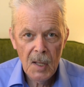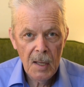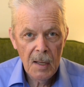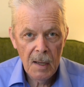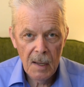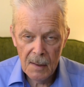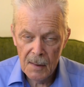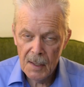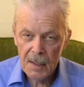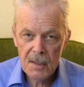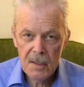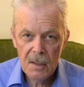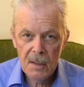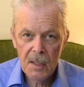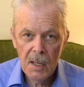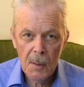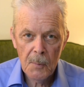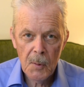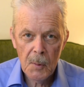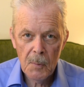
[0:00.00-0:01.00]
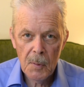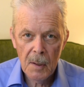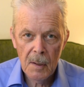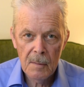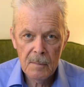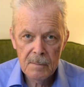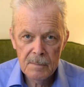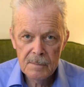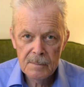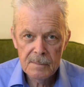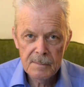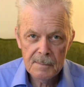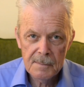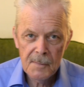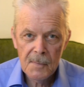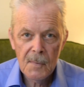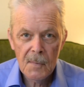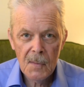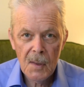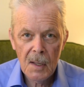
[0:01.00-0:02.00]
And that's the Epi Pen.
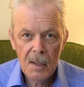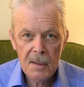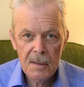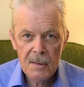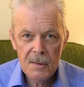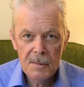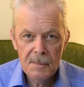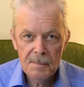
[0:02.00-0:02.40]
Thanks.